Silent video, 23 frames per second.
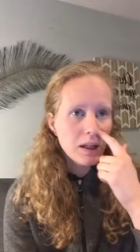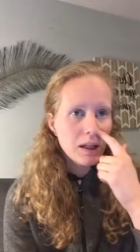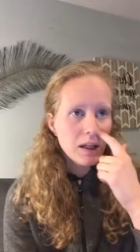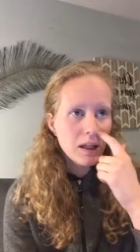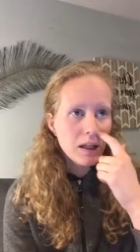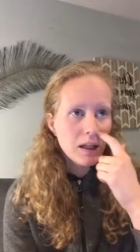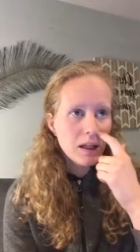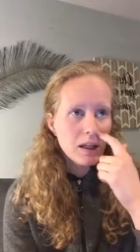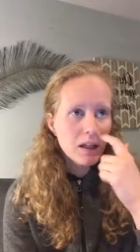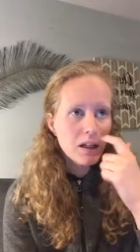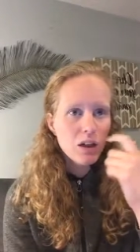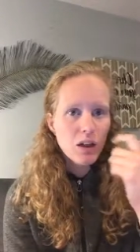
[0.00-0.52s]

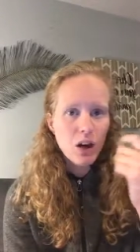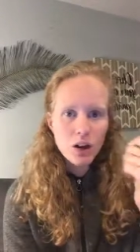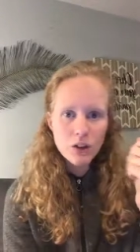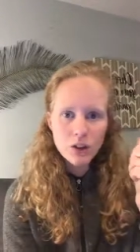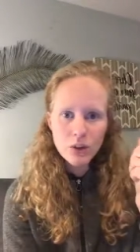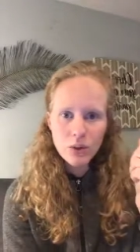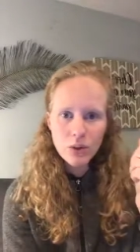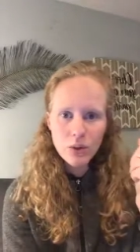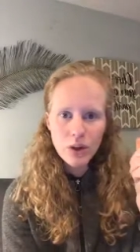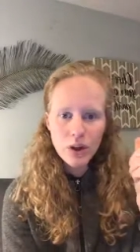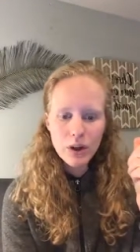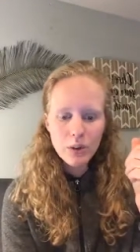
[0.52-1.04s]
in a not
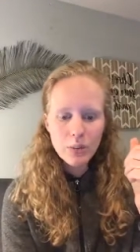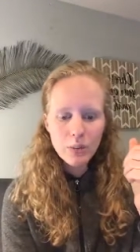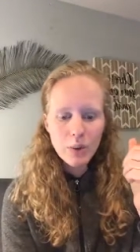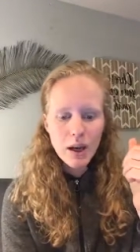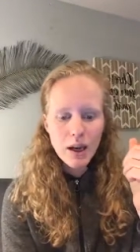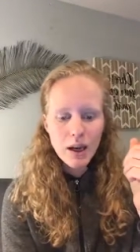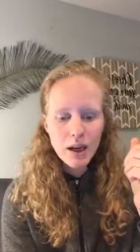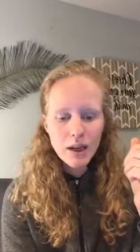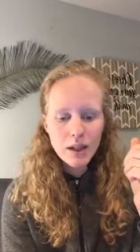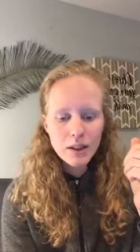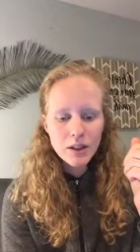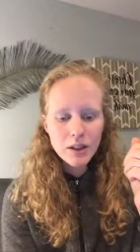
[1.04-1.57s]
so good
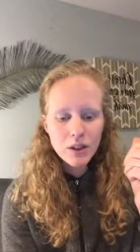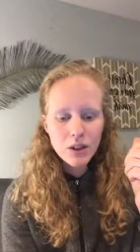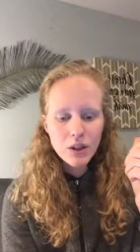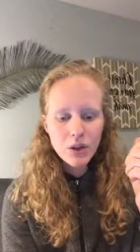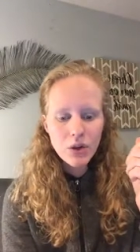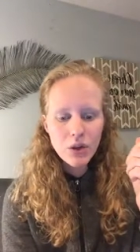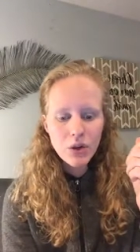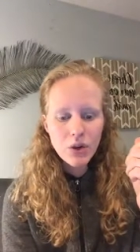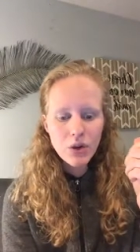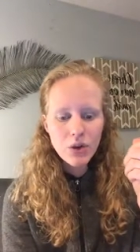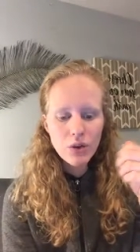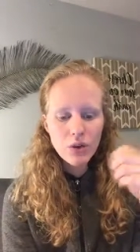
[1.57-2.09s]
way.
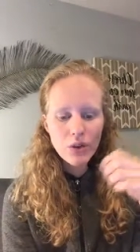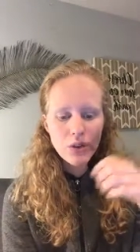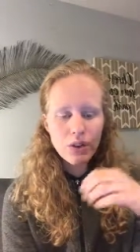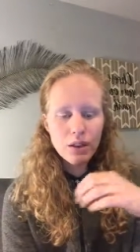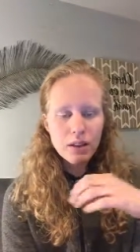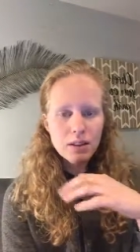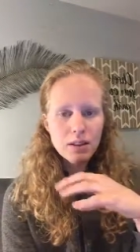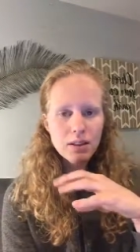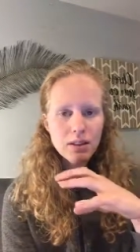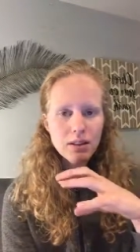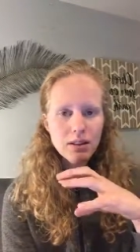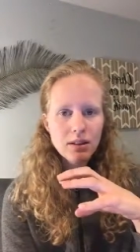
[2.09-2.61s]

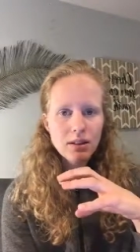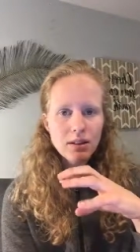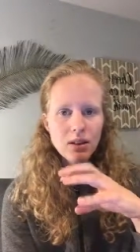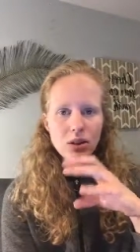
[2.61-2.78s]
This is,